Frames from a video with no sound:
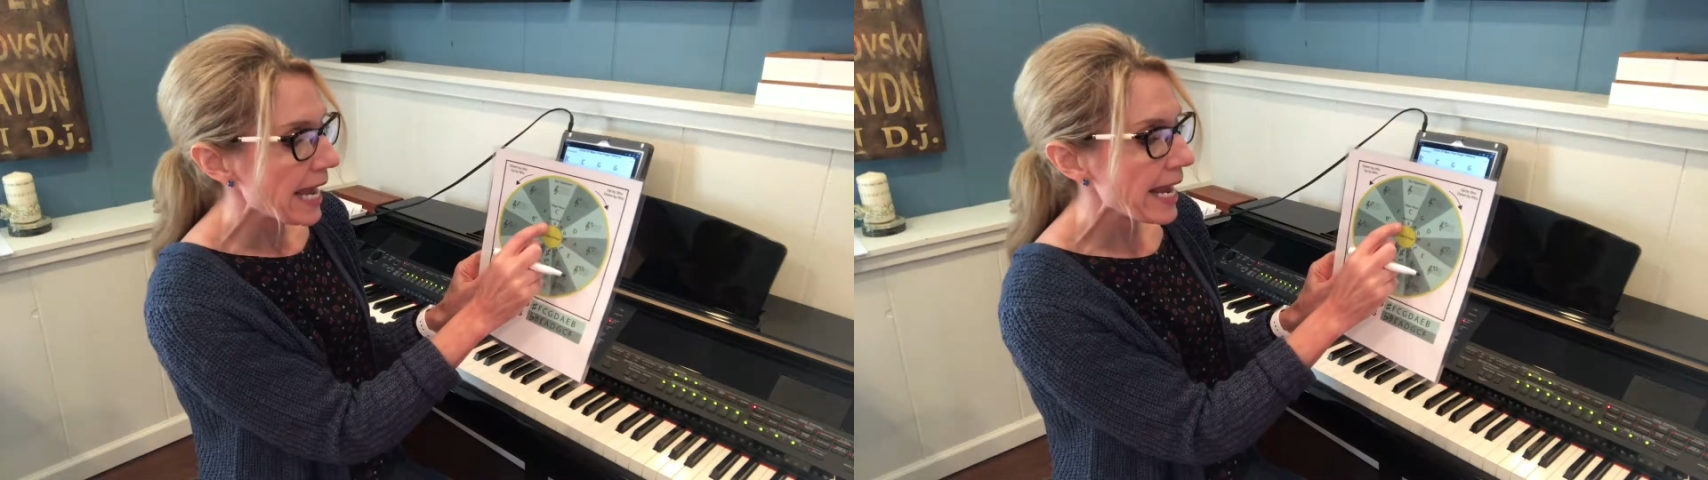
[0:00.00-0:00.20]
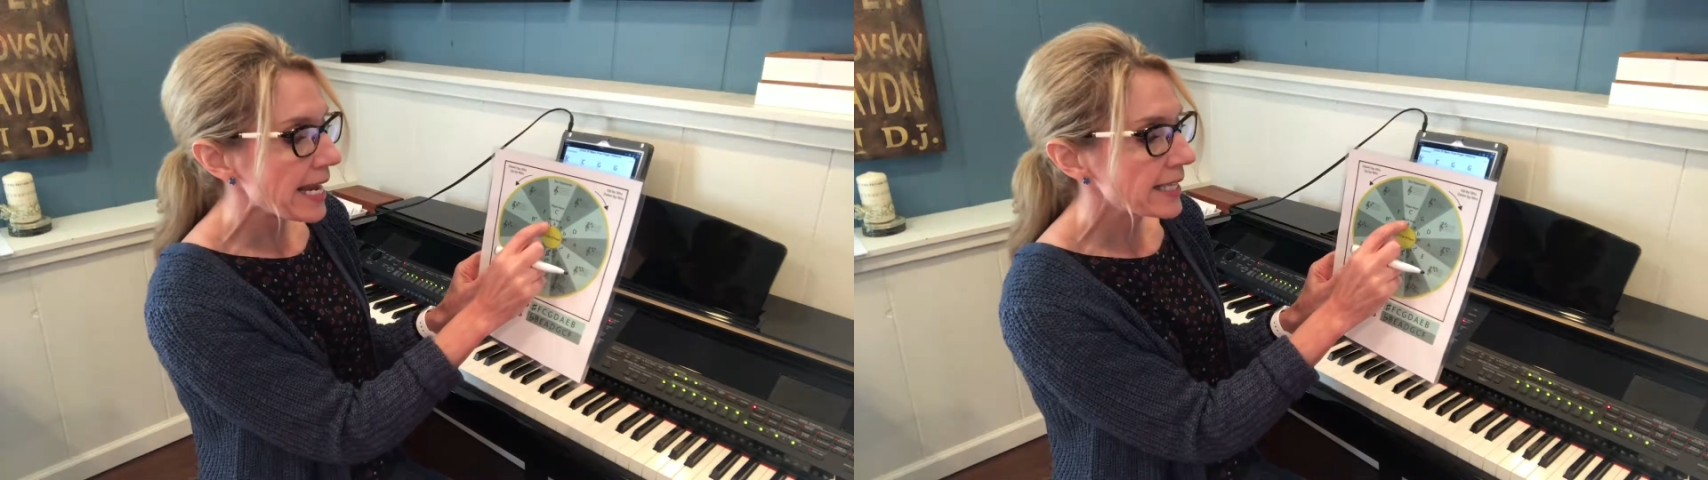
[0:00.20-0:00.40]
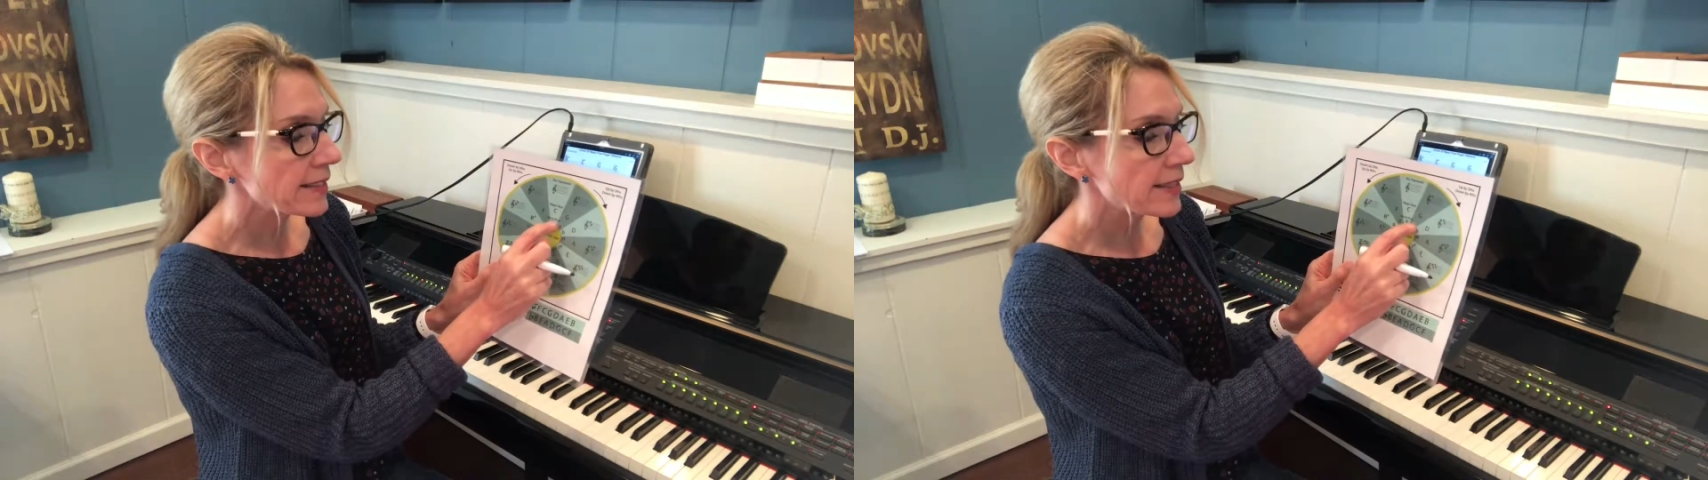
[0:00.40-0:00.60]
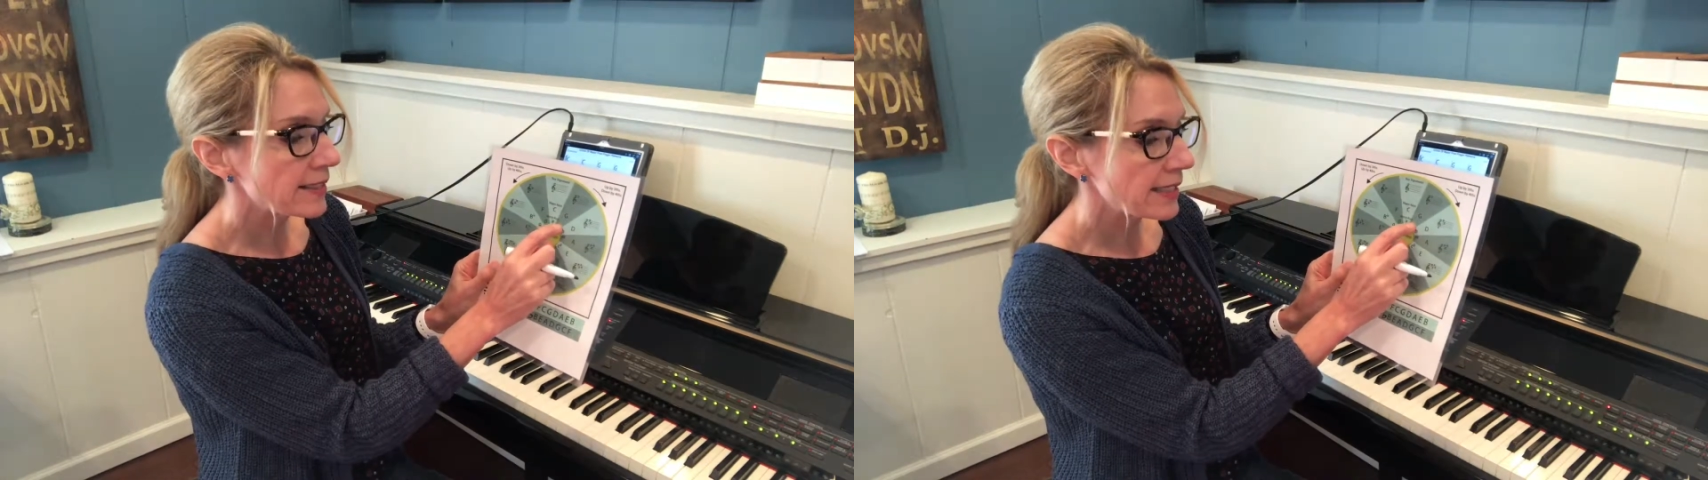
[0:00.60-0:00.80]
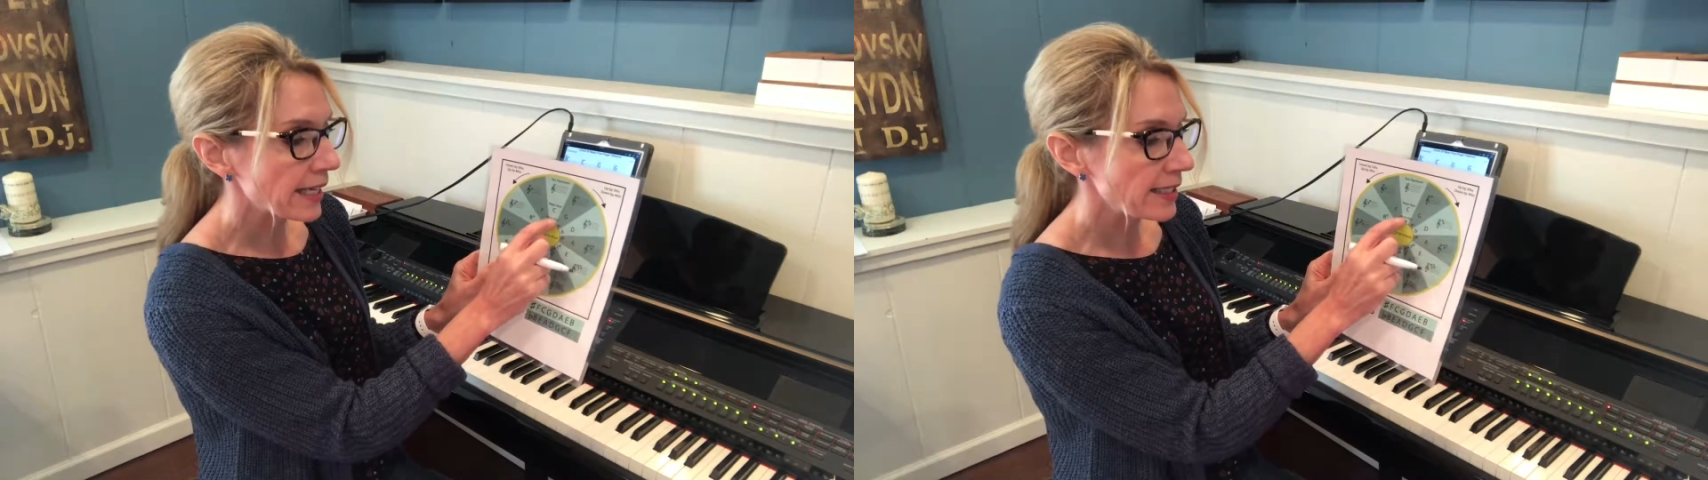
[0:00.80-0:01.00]
and the
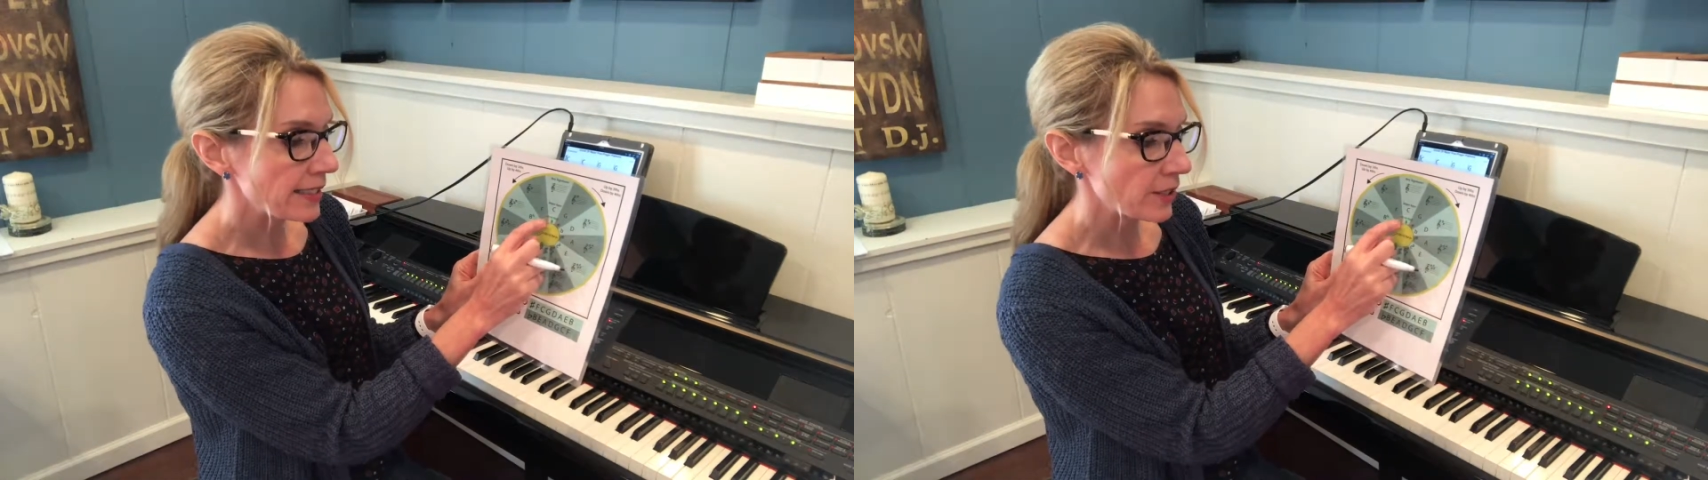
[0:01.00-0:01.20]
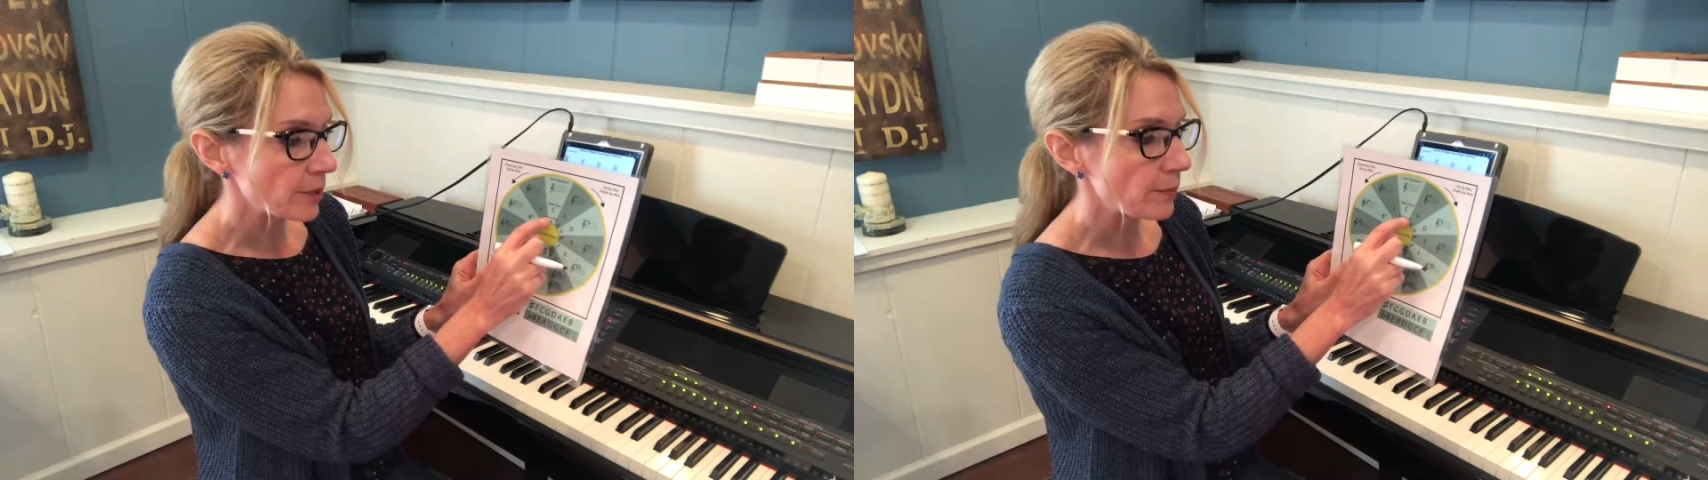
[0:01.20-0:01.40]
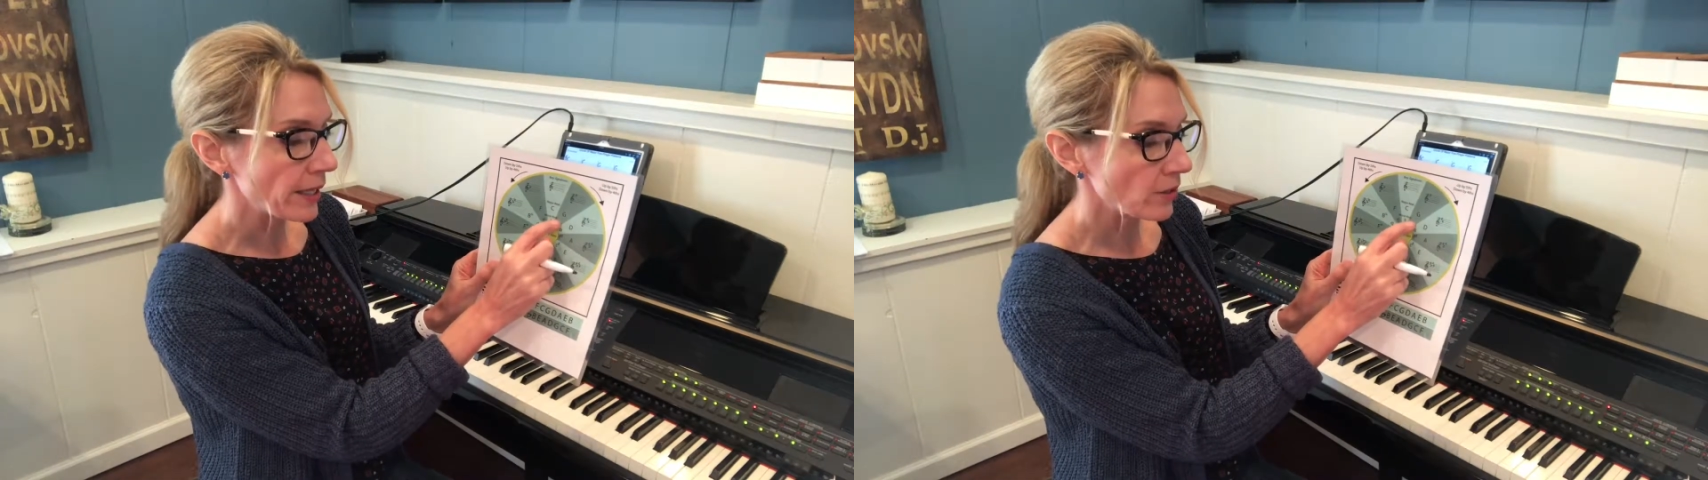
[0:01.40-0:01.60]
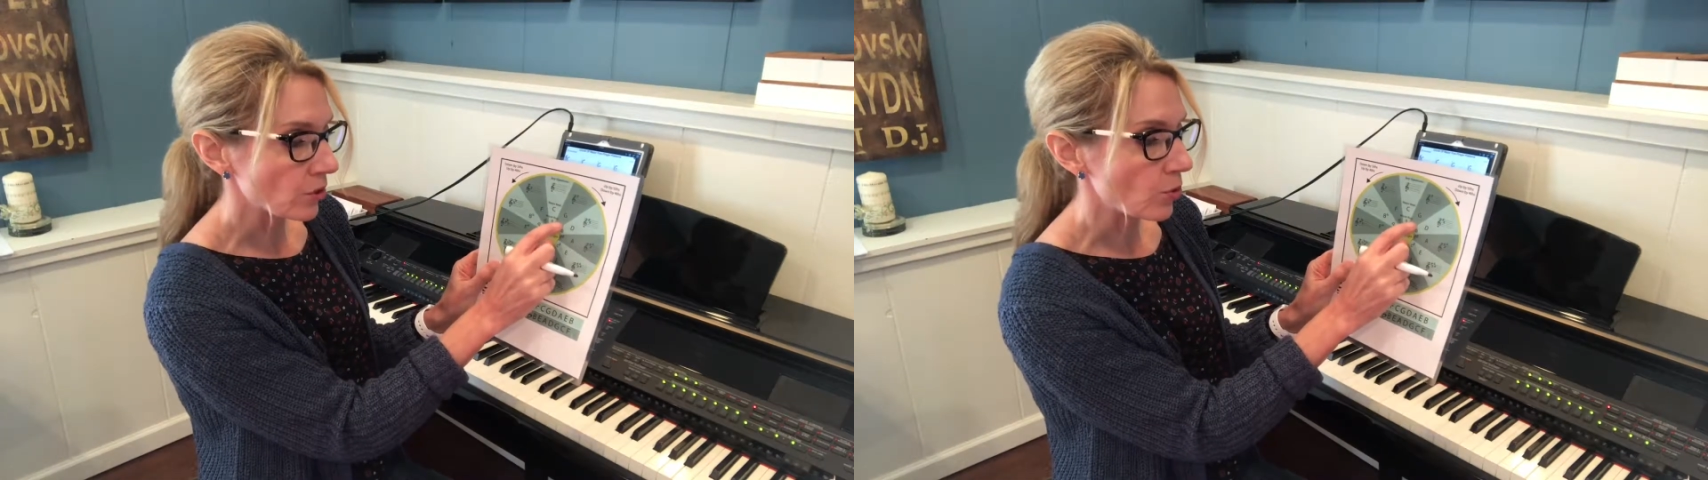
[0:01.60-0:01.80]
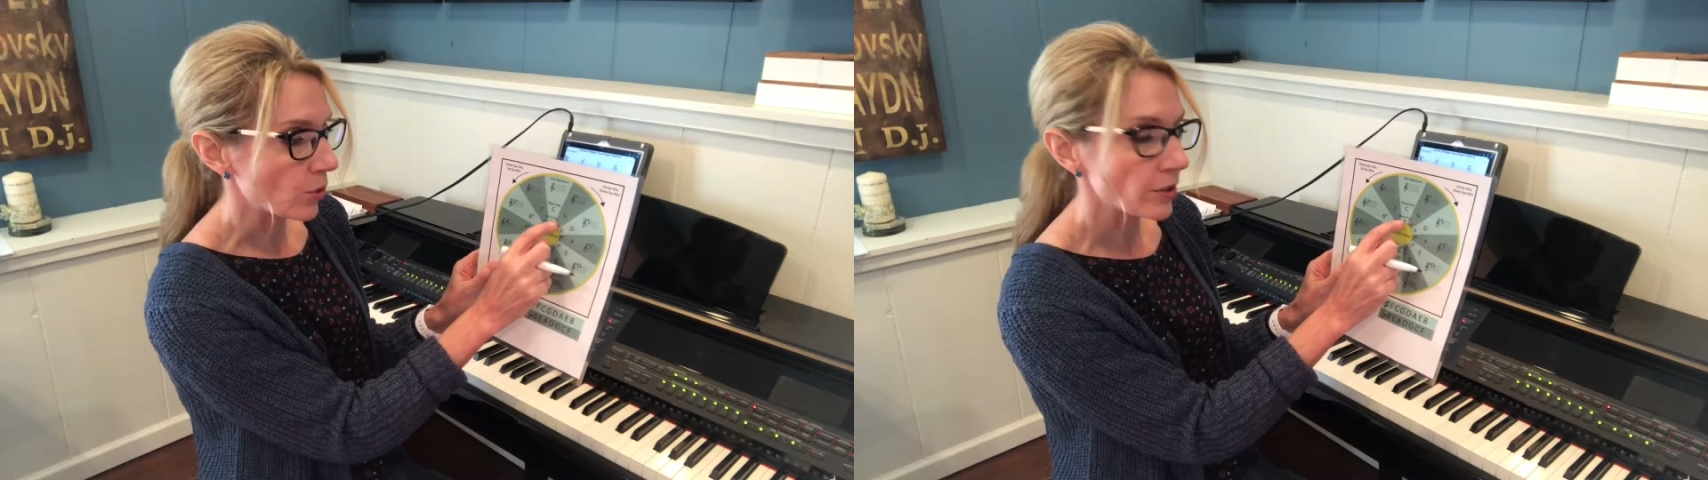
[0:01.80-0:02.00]
secondary minor
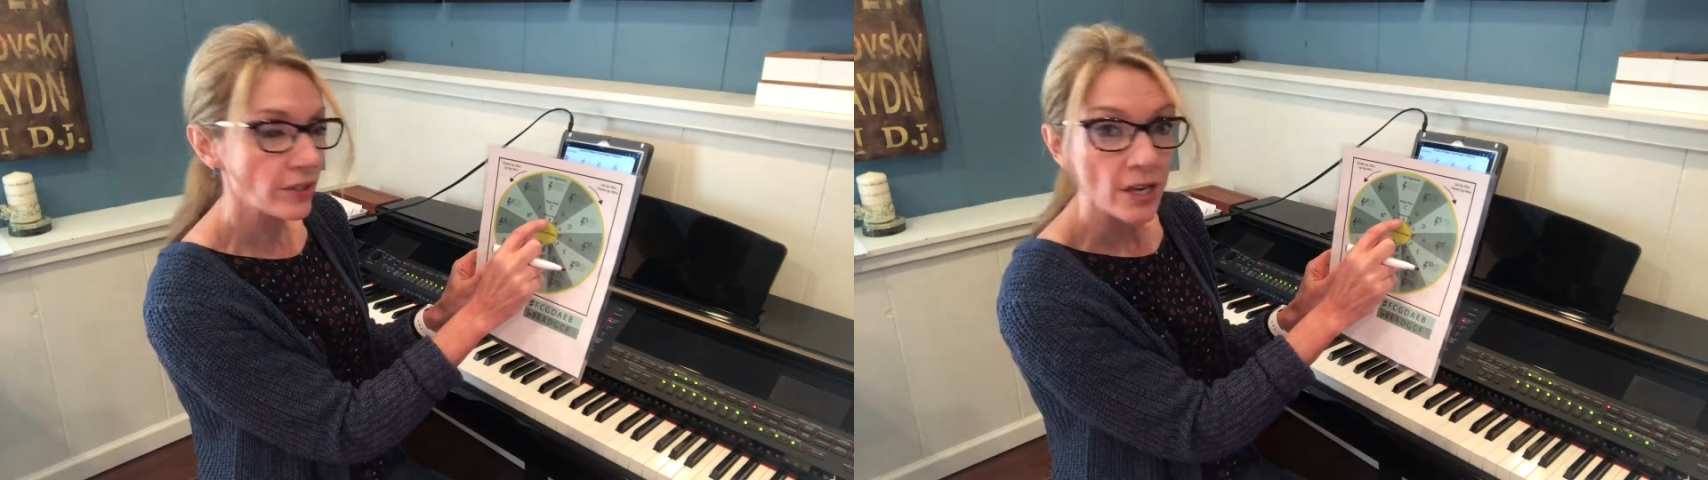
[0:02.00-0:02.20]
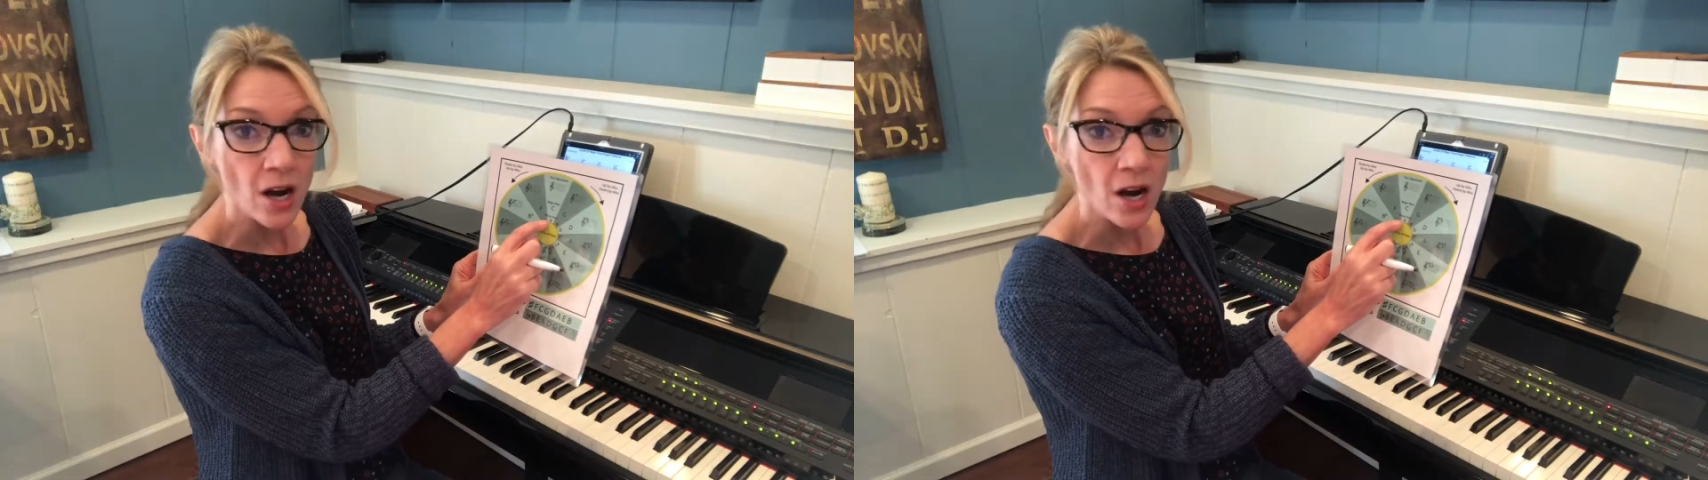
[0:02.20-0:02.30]
chords